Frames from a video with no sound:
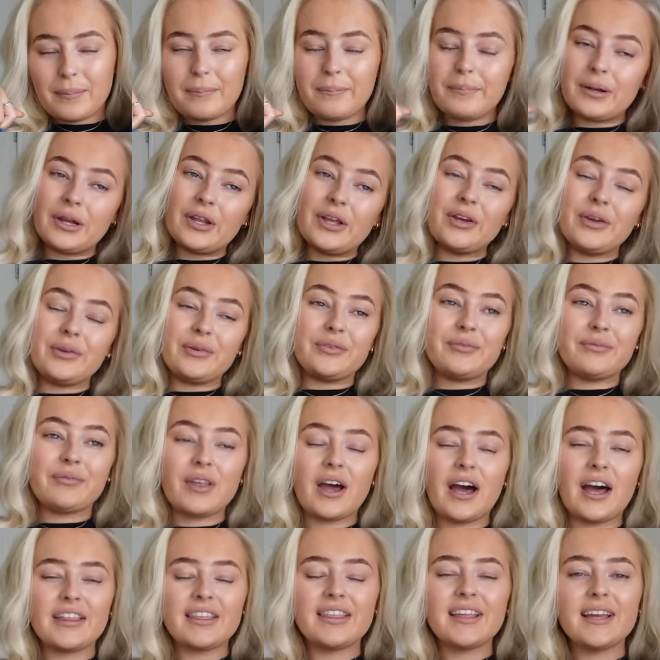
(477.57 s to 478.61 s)
Blue.
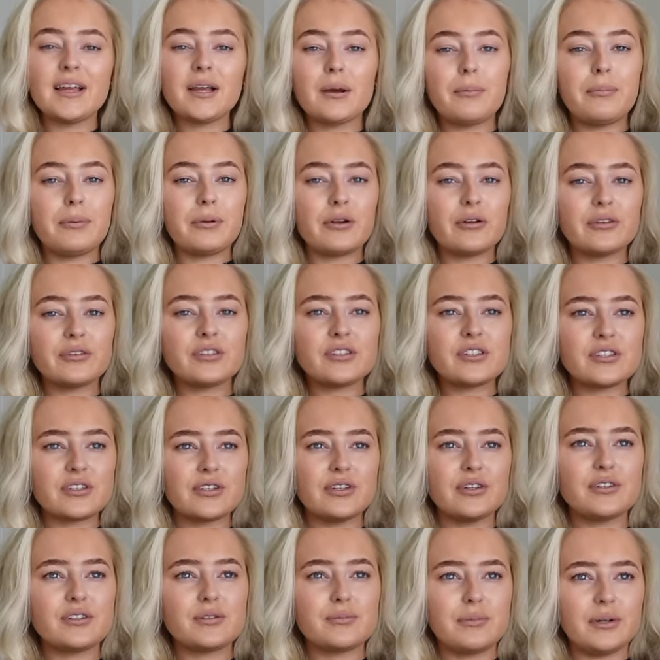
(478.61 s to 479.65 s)
I think blonde
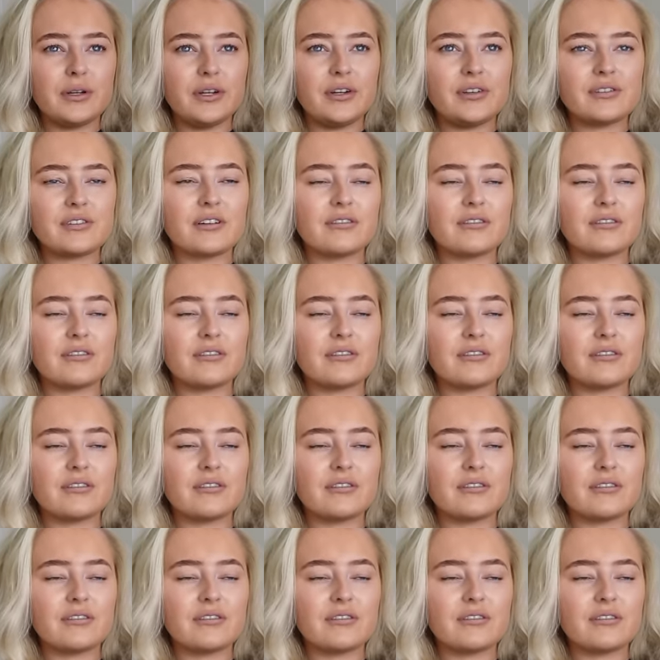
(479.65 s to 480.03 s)
suits blues.